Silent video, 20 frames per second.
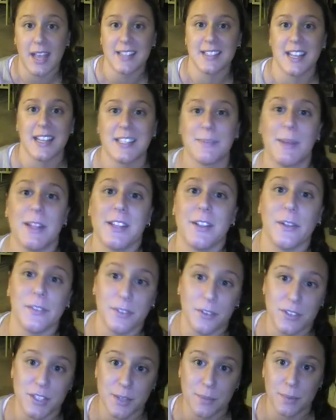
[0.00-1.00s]
guys next time on the
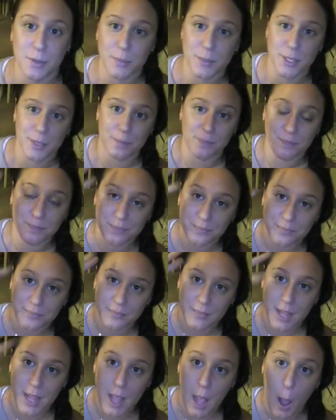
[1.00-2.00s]
old YouTube Boob Tube.
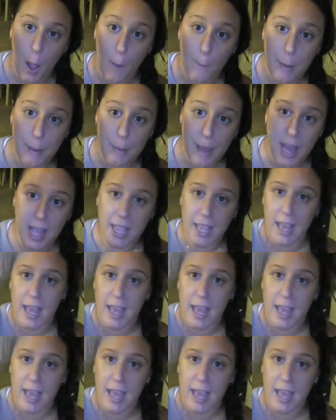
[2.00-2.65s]
Oh, bye-bye,